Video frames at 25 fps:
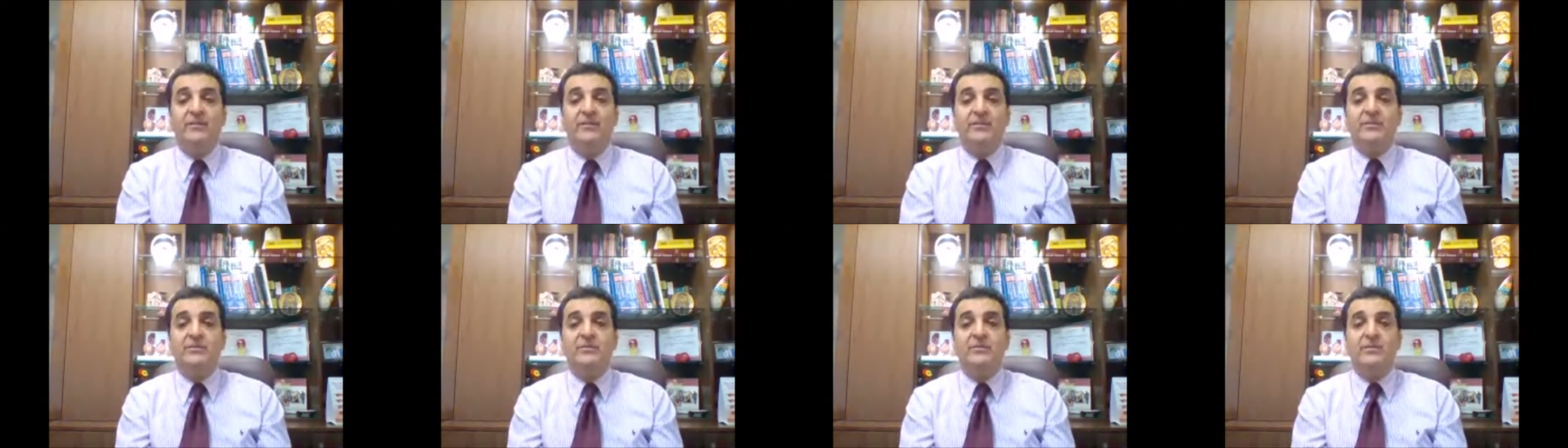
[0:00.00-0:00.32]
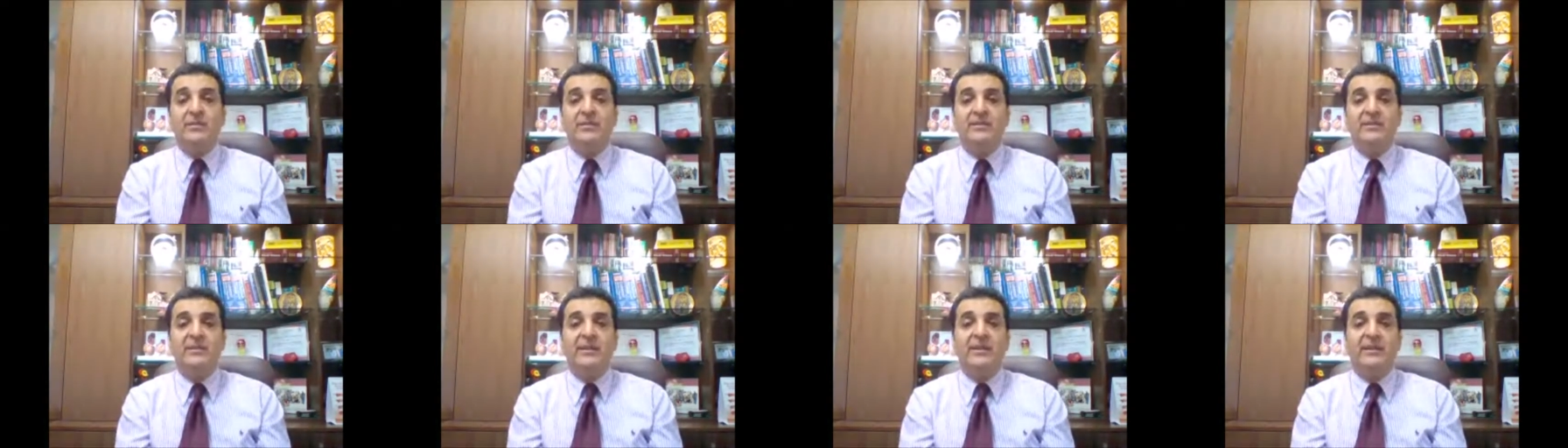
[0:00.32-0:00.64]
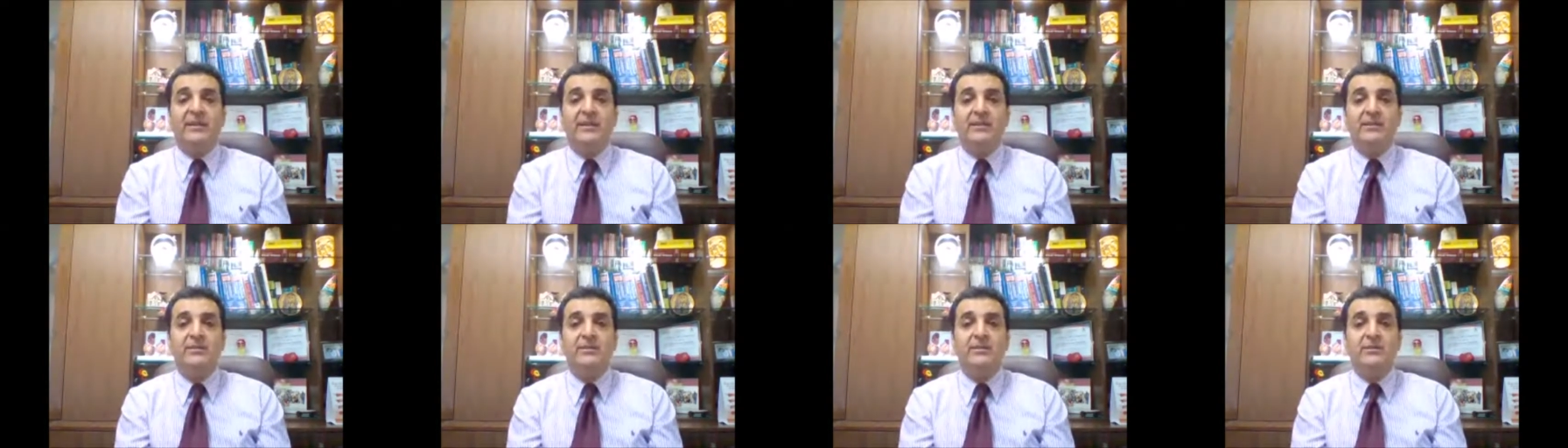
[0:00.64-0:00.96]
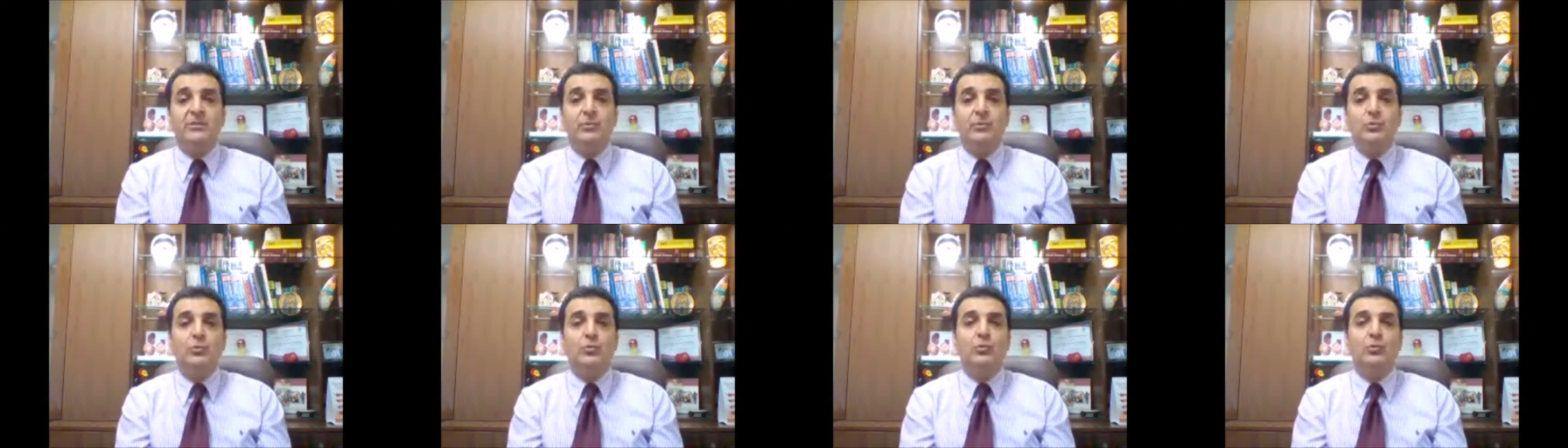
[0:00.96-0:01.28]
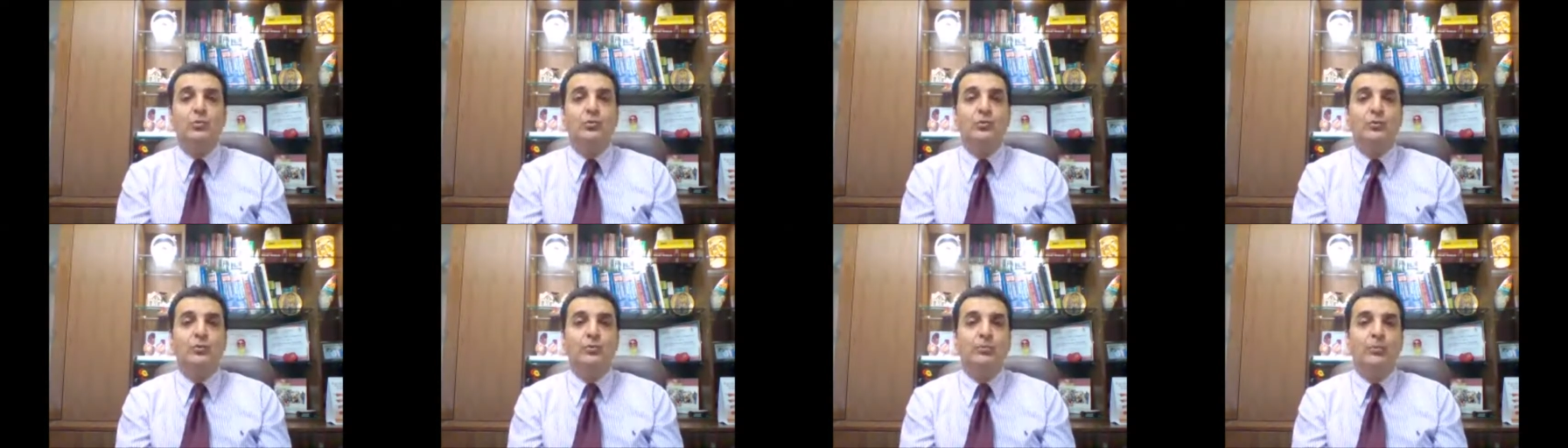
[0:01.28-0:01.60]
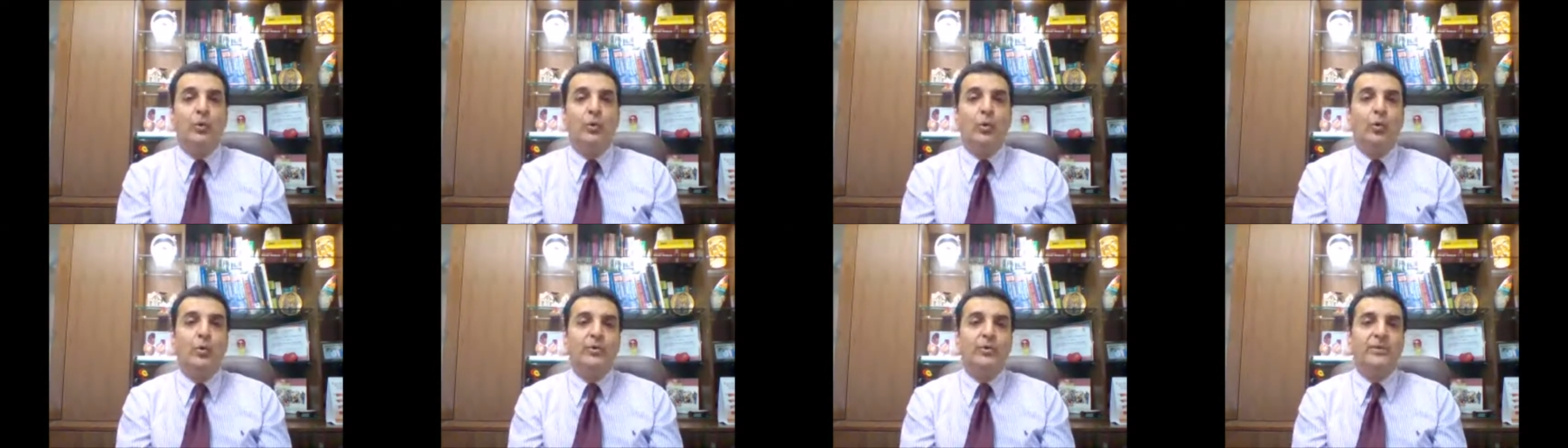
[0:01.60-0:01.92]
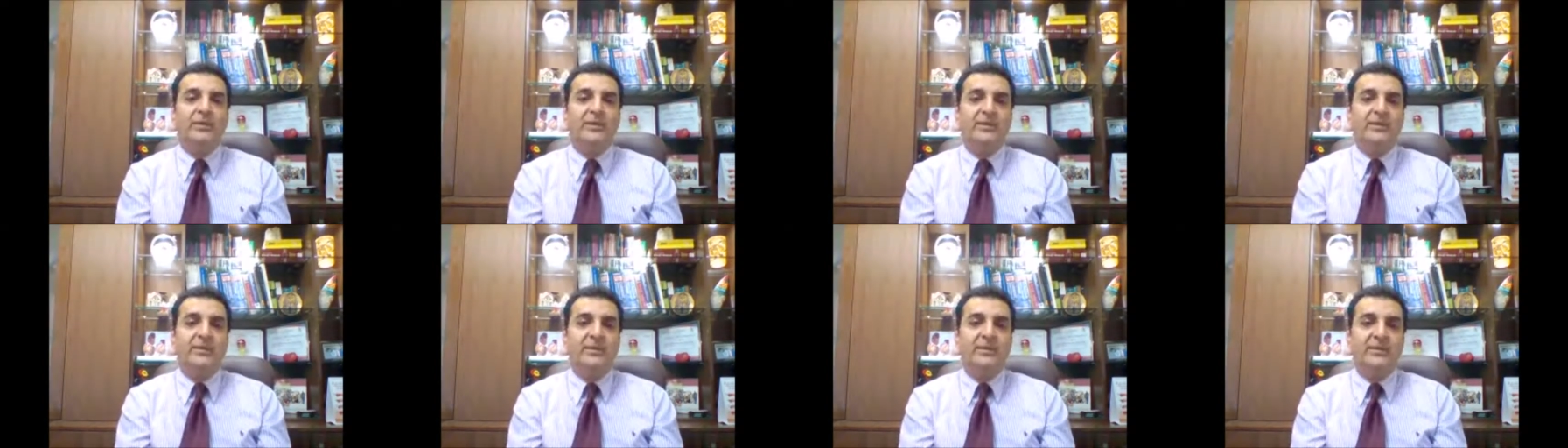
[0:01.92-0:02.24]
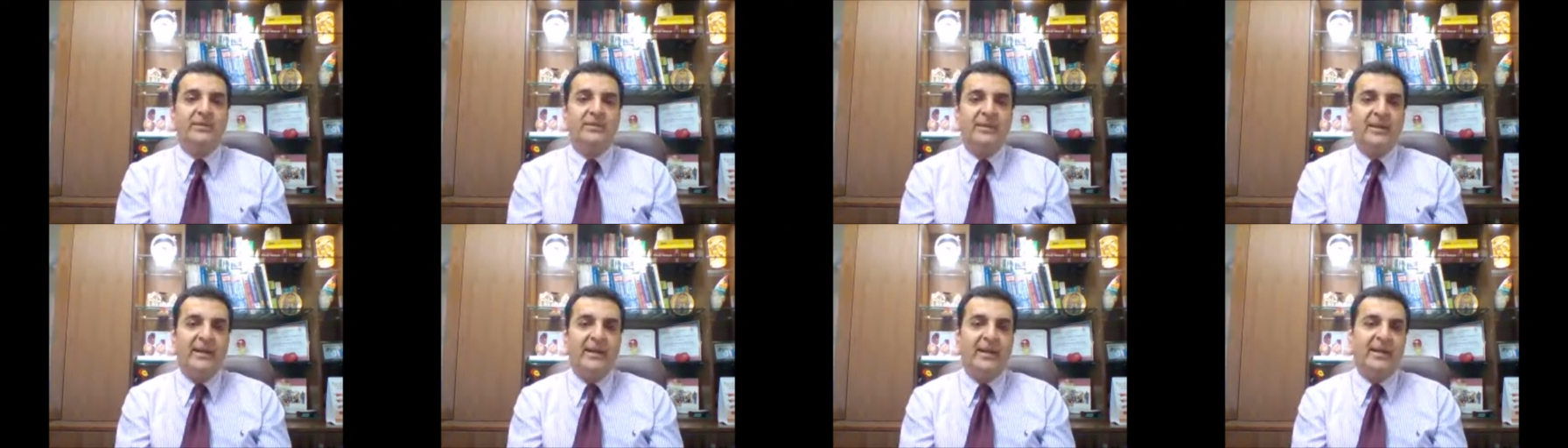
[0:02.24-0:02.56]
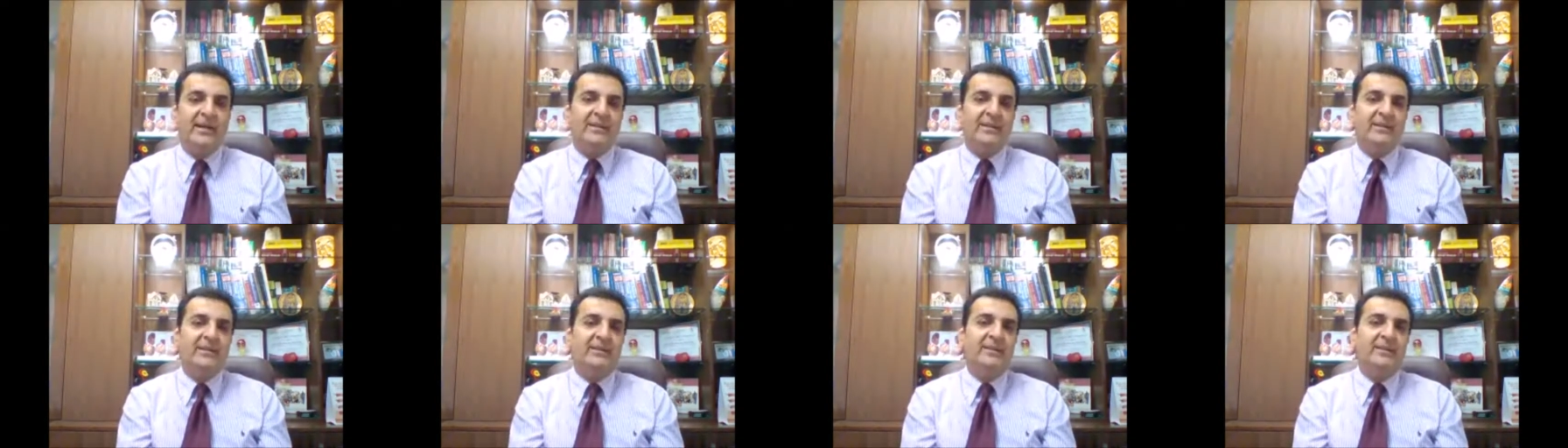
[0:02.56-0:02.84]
This will like 2 more than that,